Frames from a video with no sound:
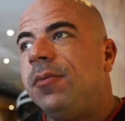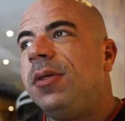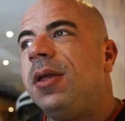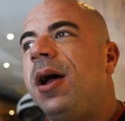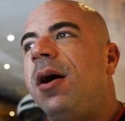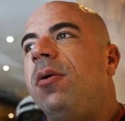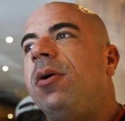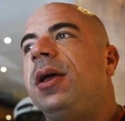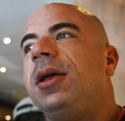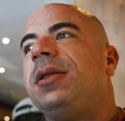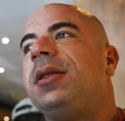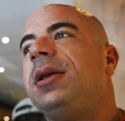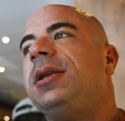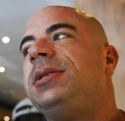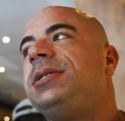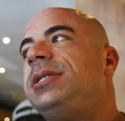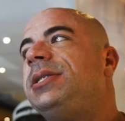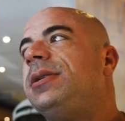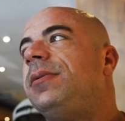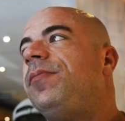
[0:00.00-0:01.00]
No, like,
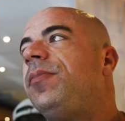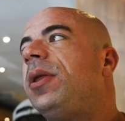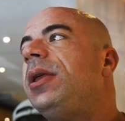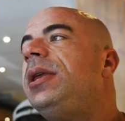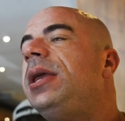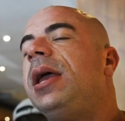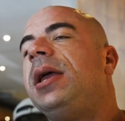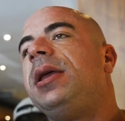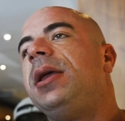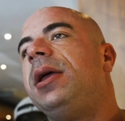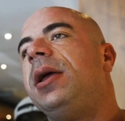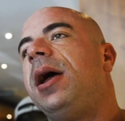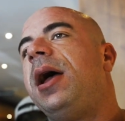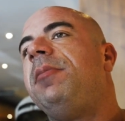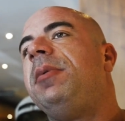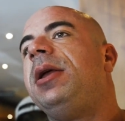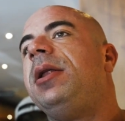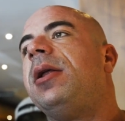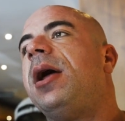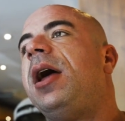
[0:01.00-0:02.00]
it's, yeah, I
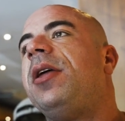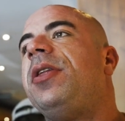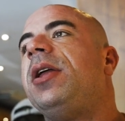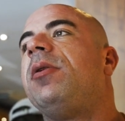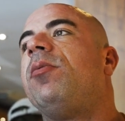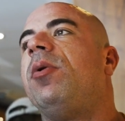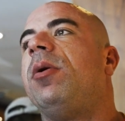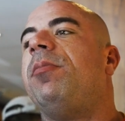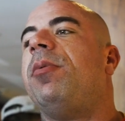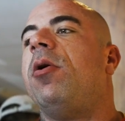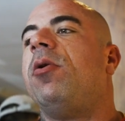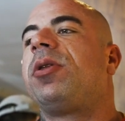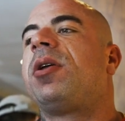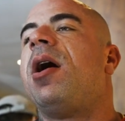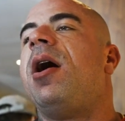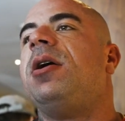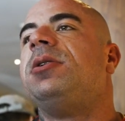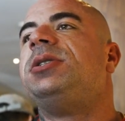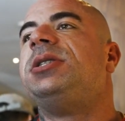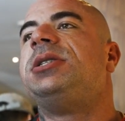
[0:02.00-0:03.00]
mean, I think we're both
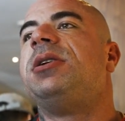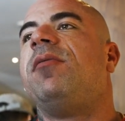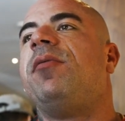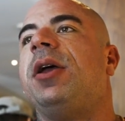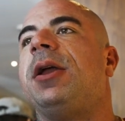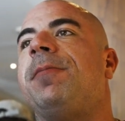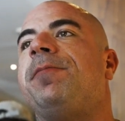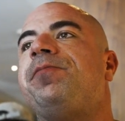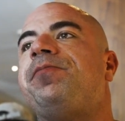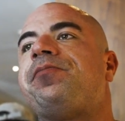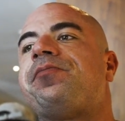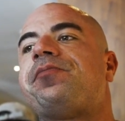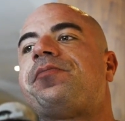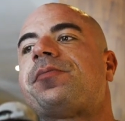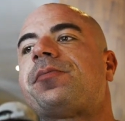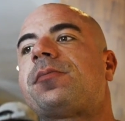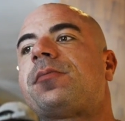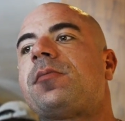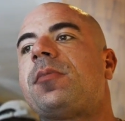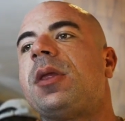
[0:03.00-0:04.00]
conscious of, like,
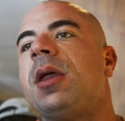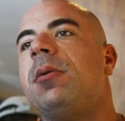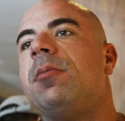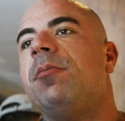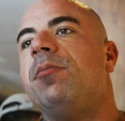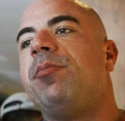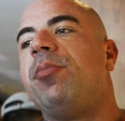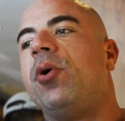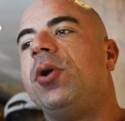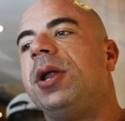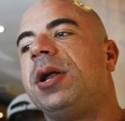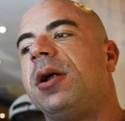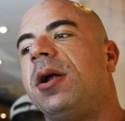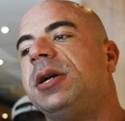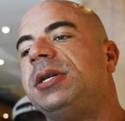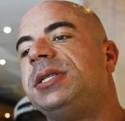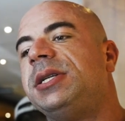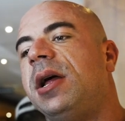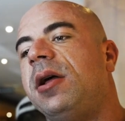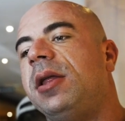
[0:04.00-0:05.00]
putting
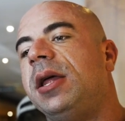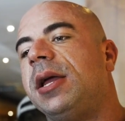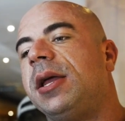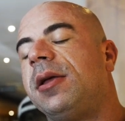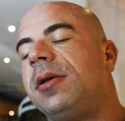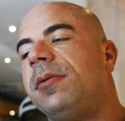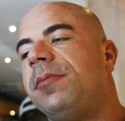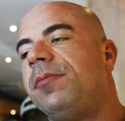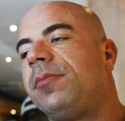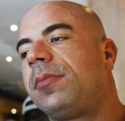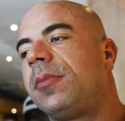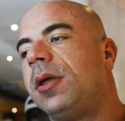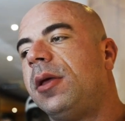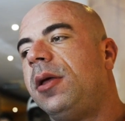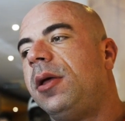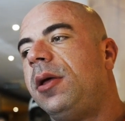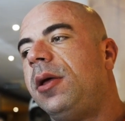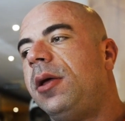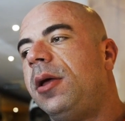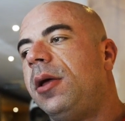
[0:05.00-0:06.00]
ourselves, like,
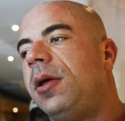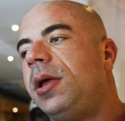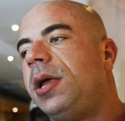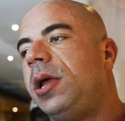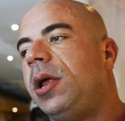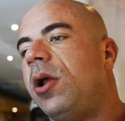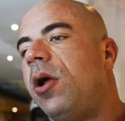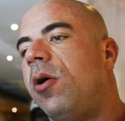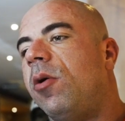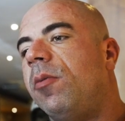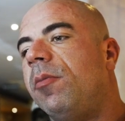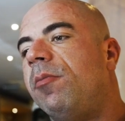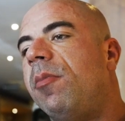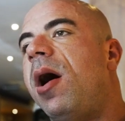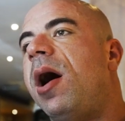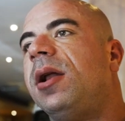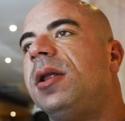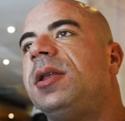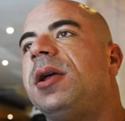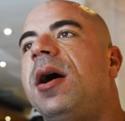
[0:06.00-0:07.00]

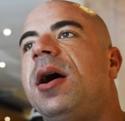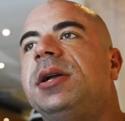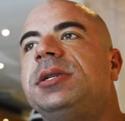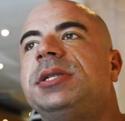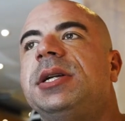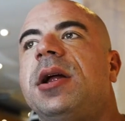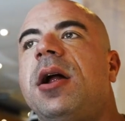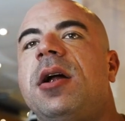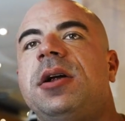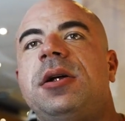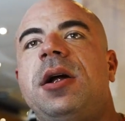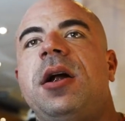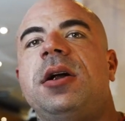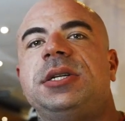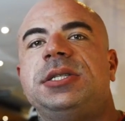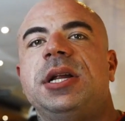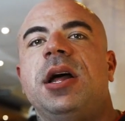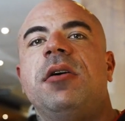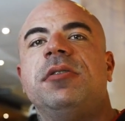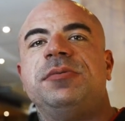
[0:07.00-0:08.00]
monetizing
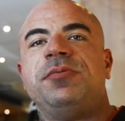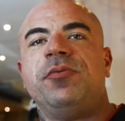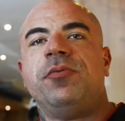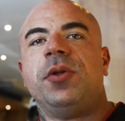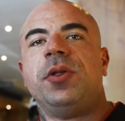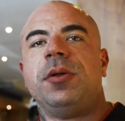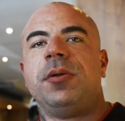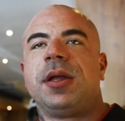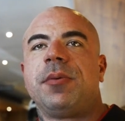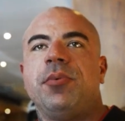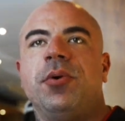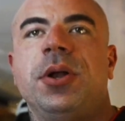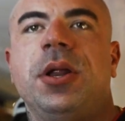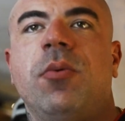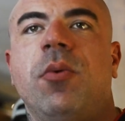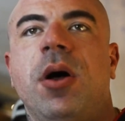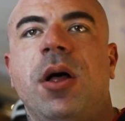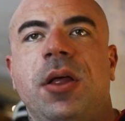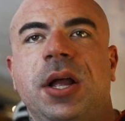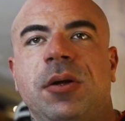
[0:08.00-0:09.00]
ourselves really, like, pretty
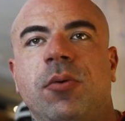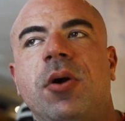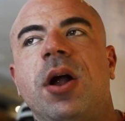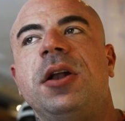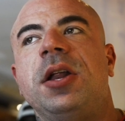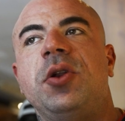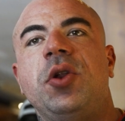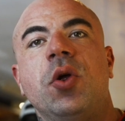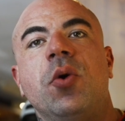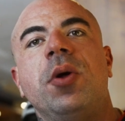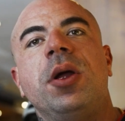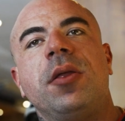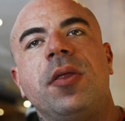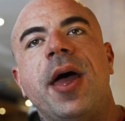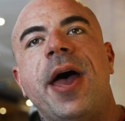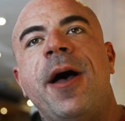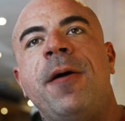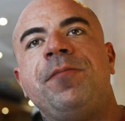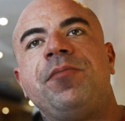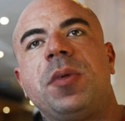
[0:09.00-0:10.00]
well. Like, we're already doing
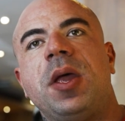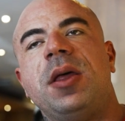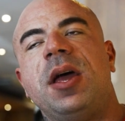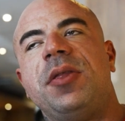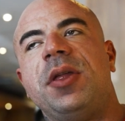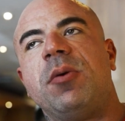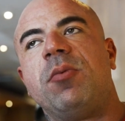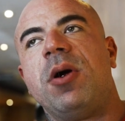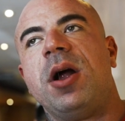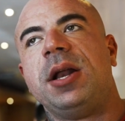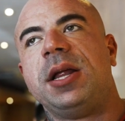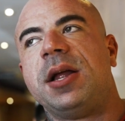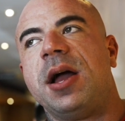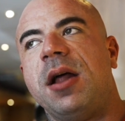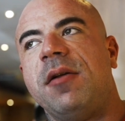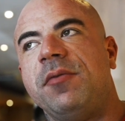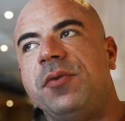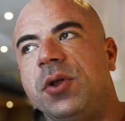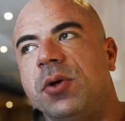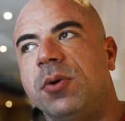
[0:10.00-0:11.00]
that, and I think we're already
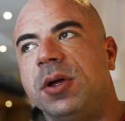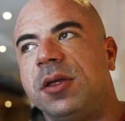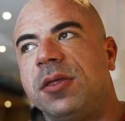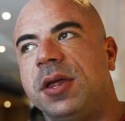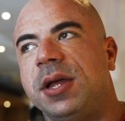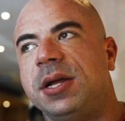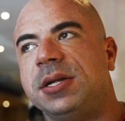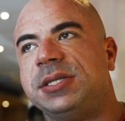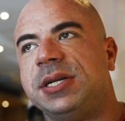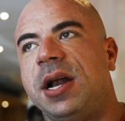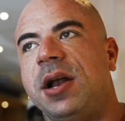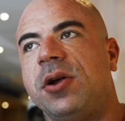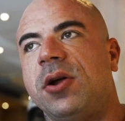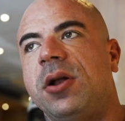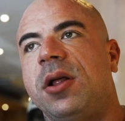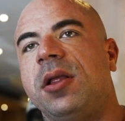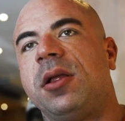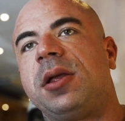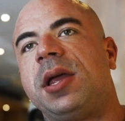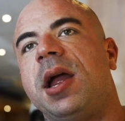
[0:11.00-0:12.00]
kind of doing things that are
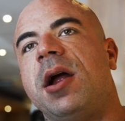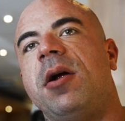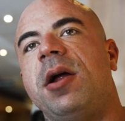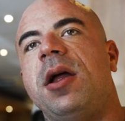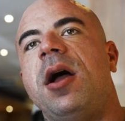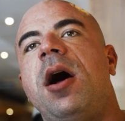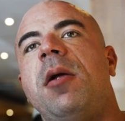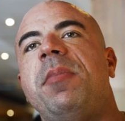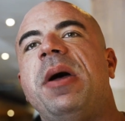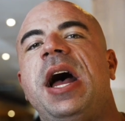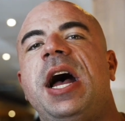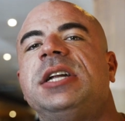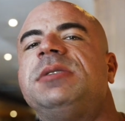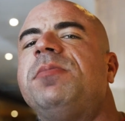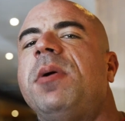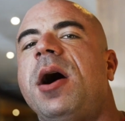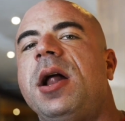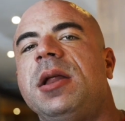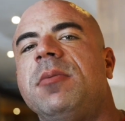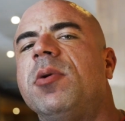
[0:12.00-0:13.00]
going to carry on past
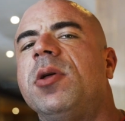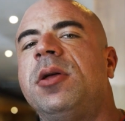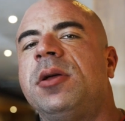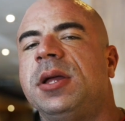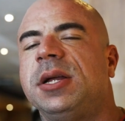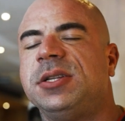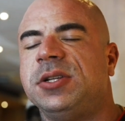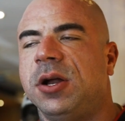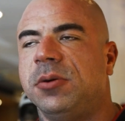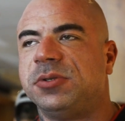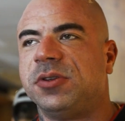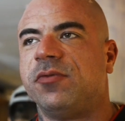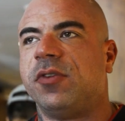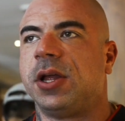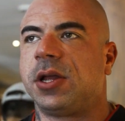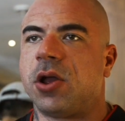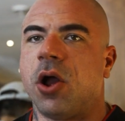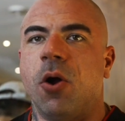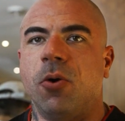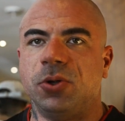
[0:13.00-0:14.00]
bodybuilding in terms of
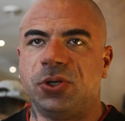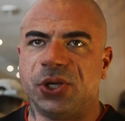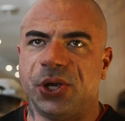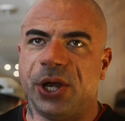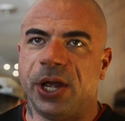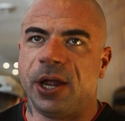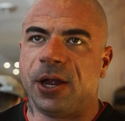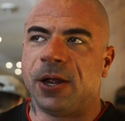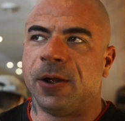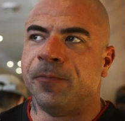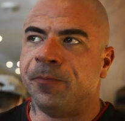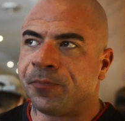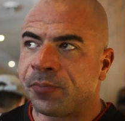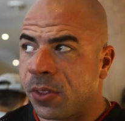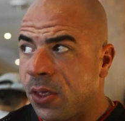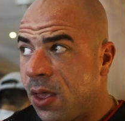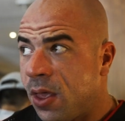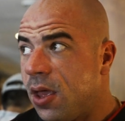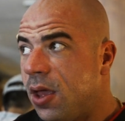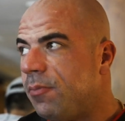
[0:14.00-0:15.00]
like coaching and
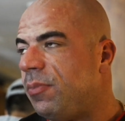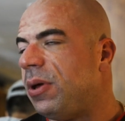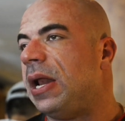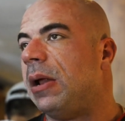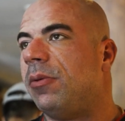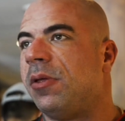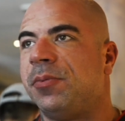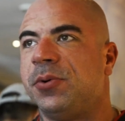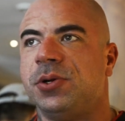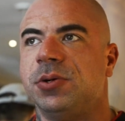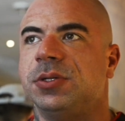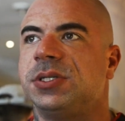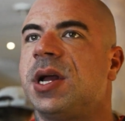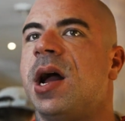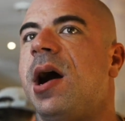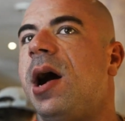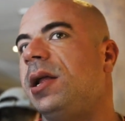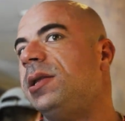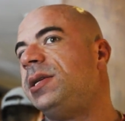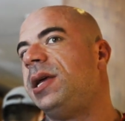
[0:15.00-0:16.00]
being able to produce
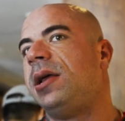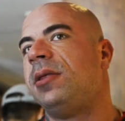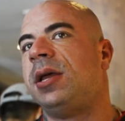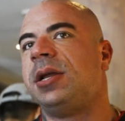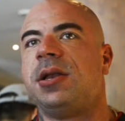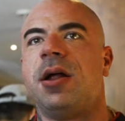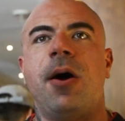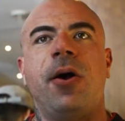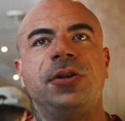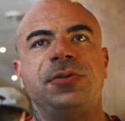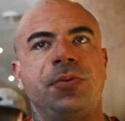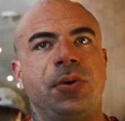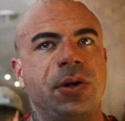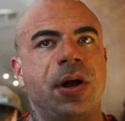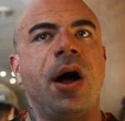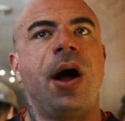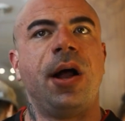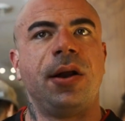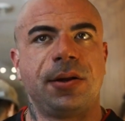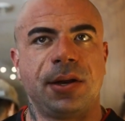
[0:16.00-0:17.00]
content, like knowledgeable
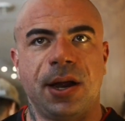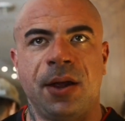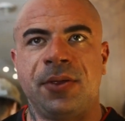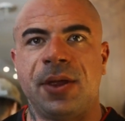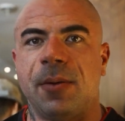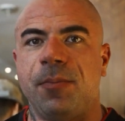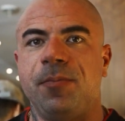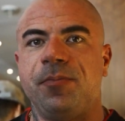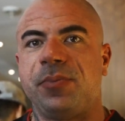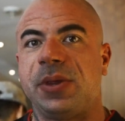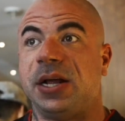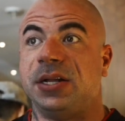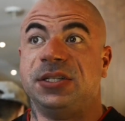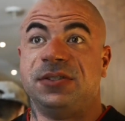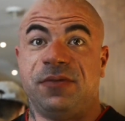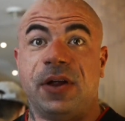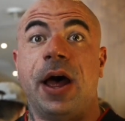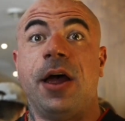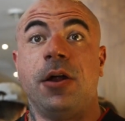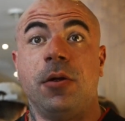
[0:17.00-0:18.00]
content that is
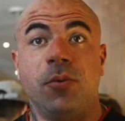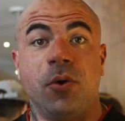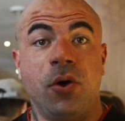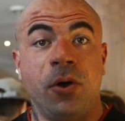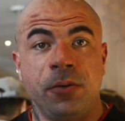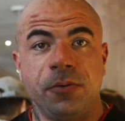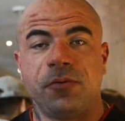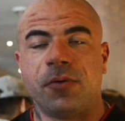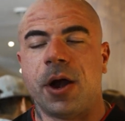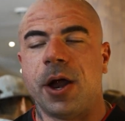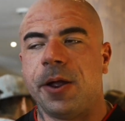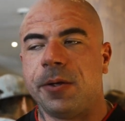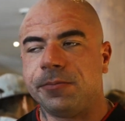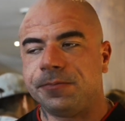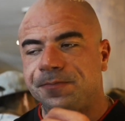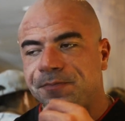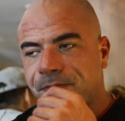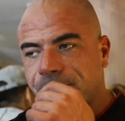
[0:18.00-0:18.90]
valuable, right?